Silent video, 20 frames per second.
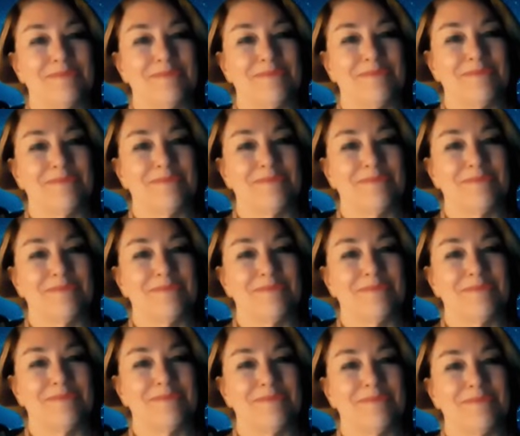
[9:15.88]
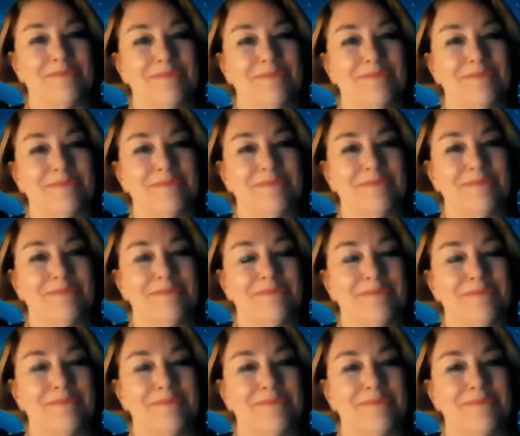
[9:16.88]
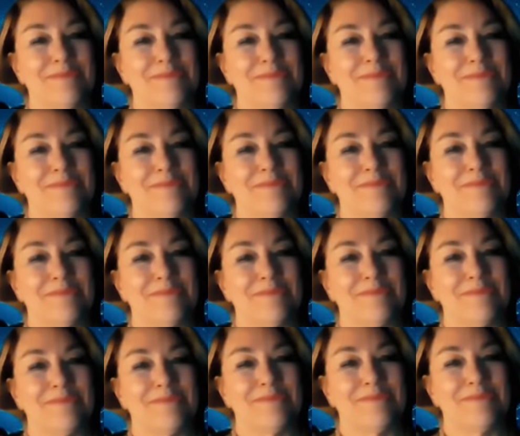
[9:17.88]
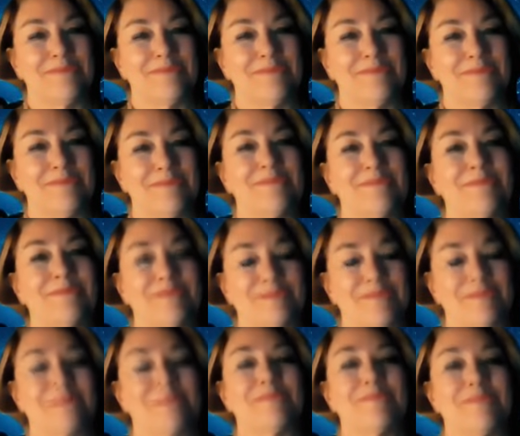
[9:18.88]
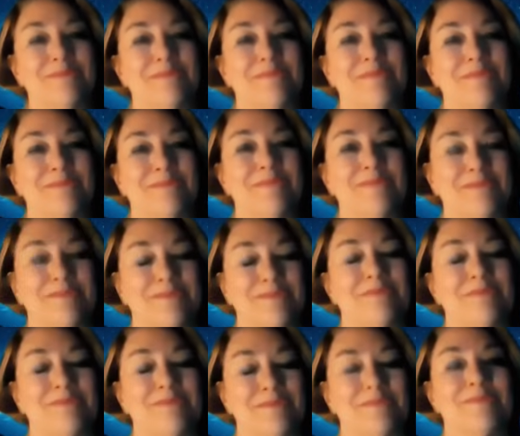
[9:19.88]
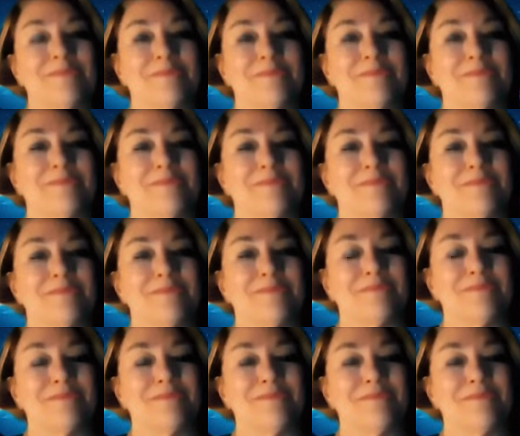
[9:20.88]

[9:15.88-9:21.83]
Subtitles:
This person isn't speaking.